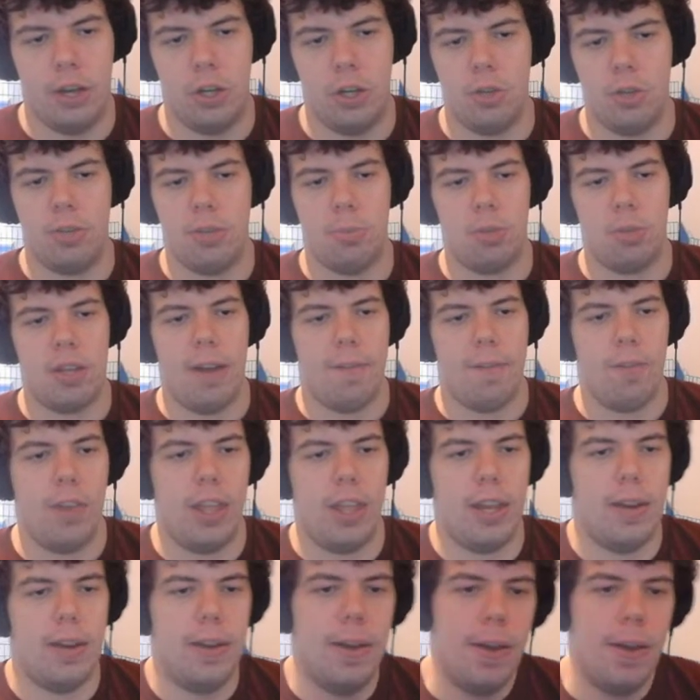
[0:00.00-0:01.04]
do some stuff with
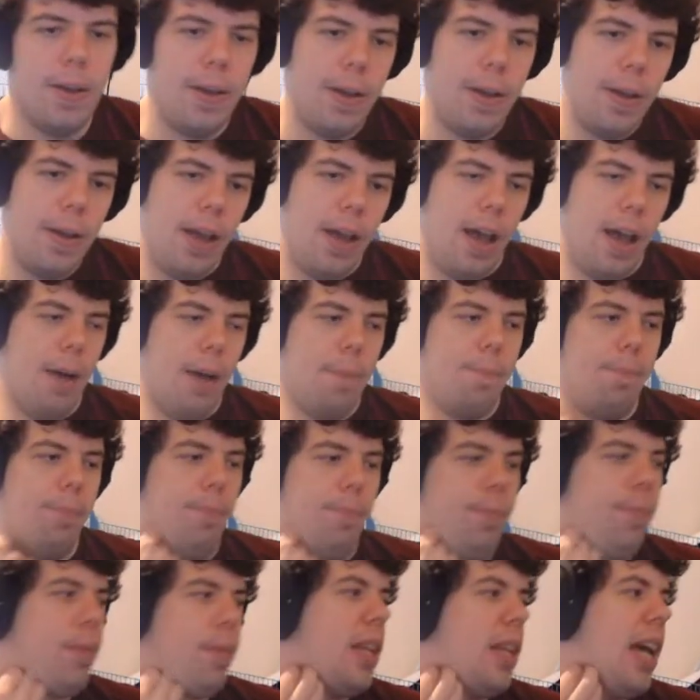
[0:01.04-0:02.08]
it. And
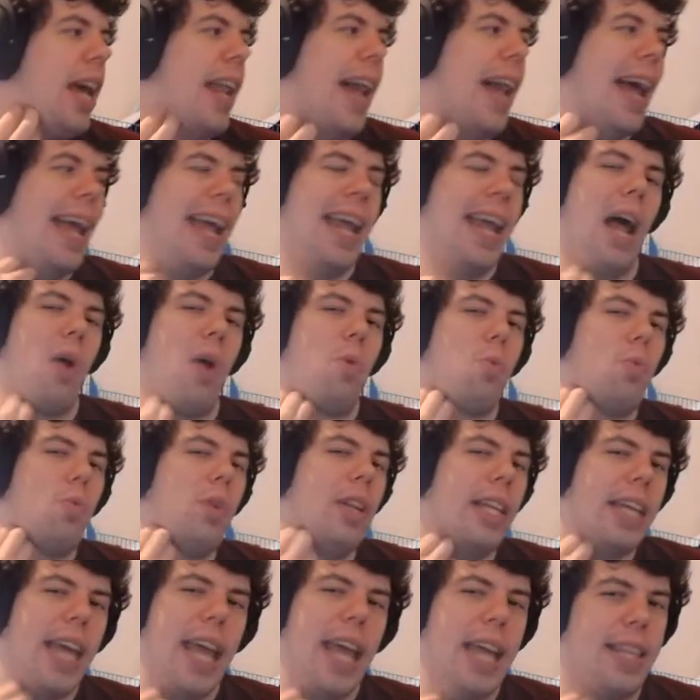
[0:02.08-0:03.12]
I
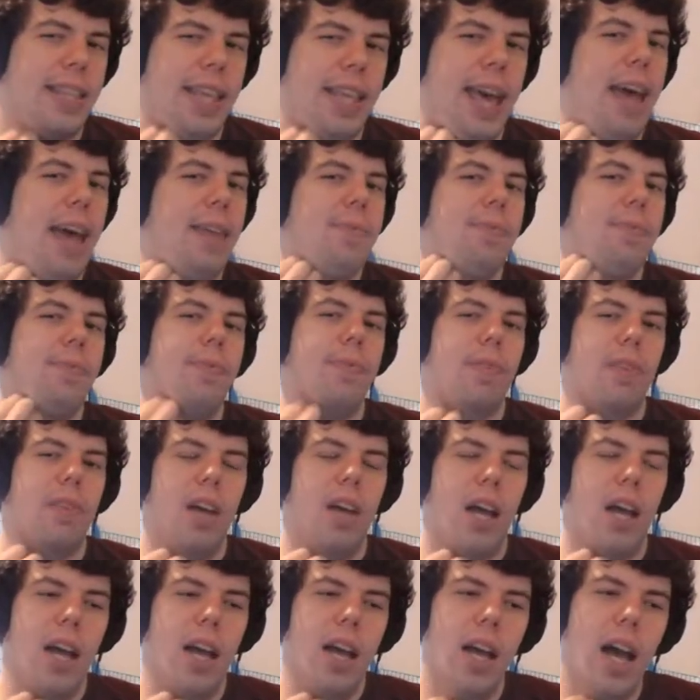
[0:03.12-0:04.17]
really hate that.
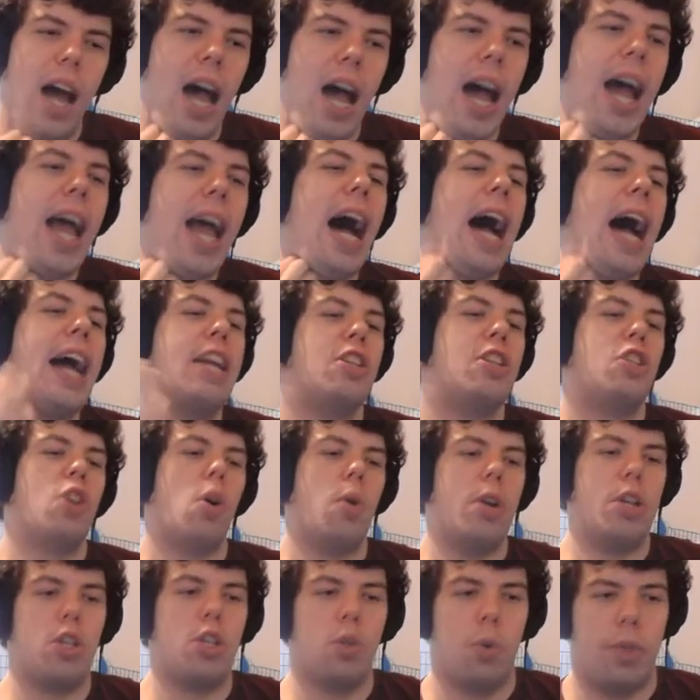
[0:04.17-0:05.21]
I
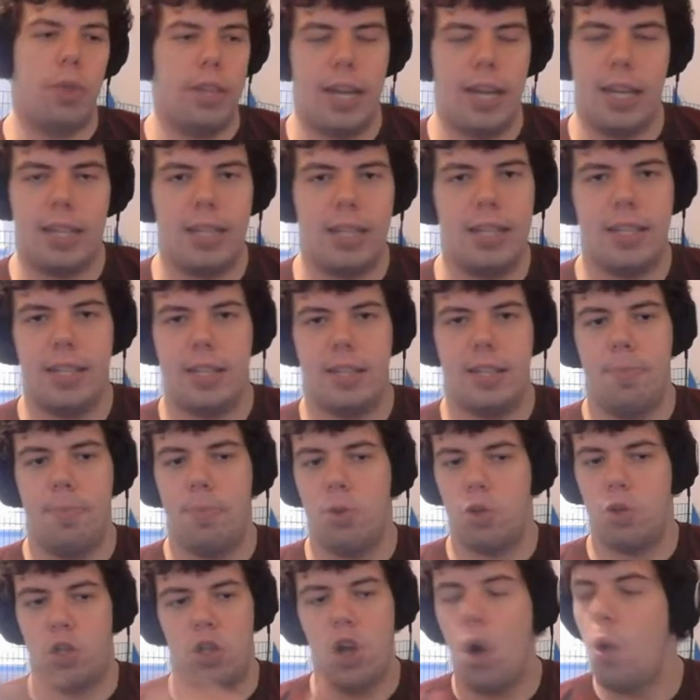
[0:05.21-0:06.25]
don't enjoy the Destiny system.
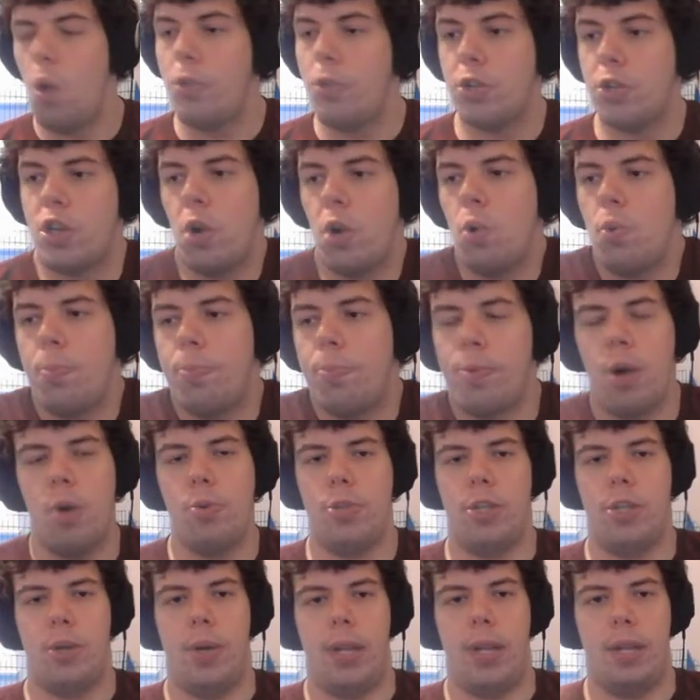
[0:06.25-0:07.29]
There's no pro
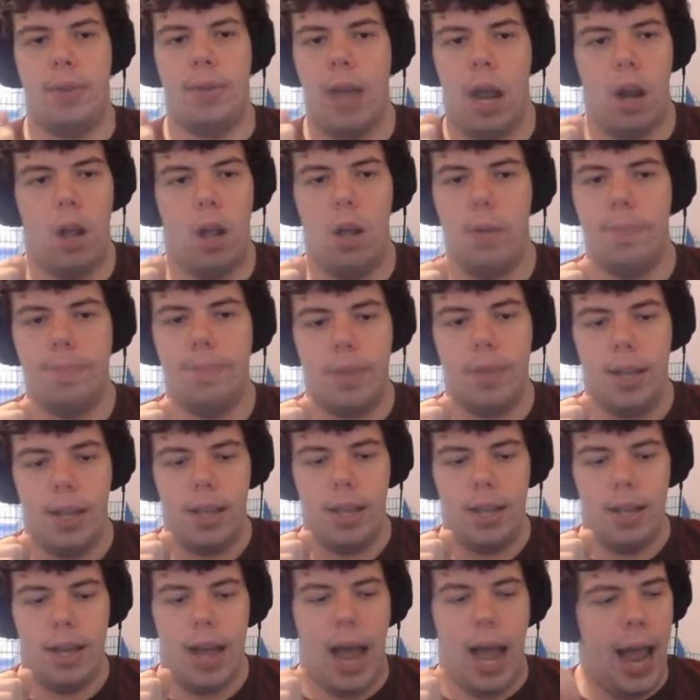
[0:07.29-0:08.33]
to it at all.
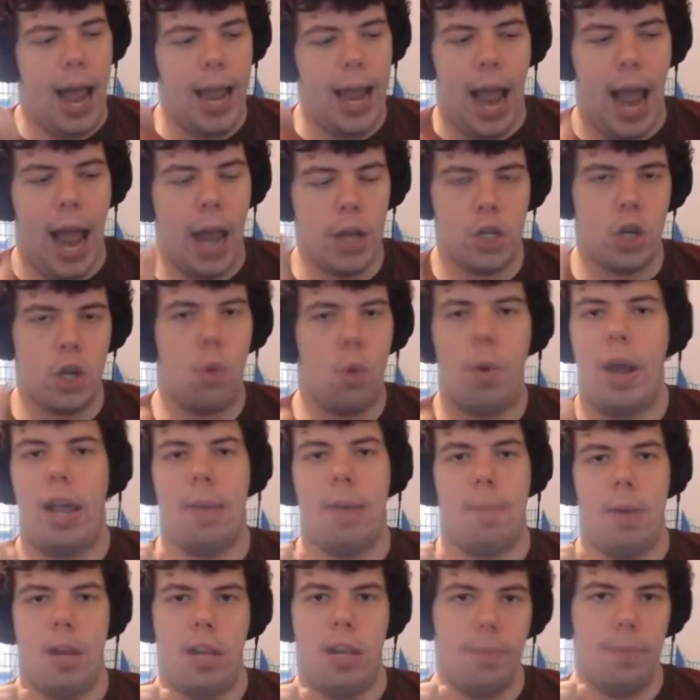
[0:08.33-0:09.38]
I don't
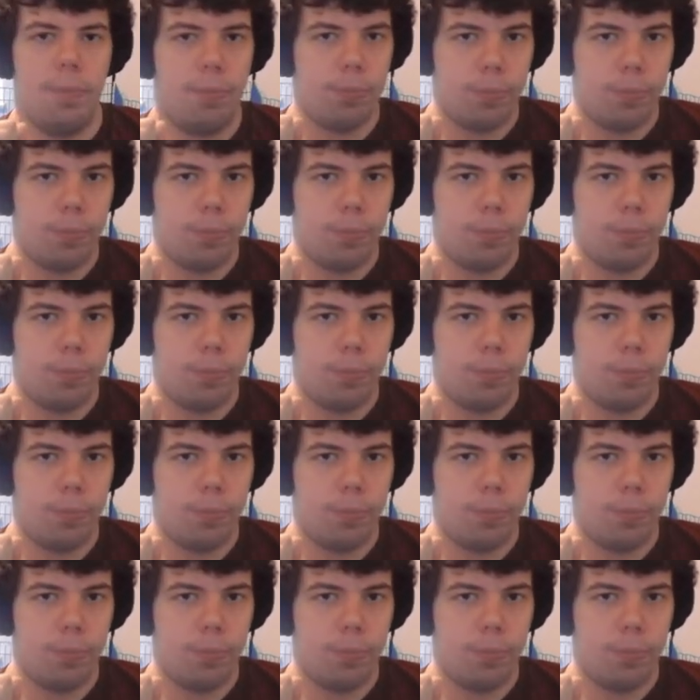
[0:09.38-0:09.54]
recommend it.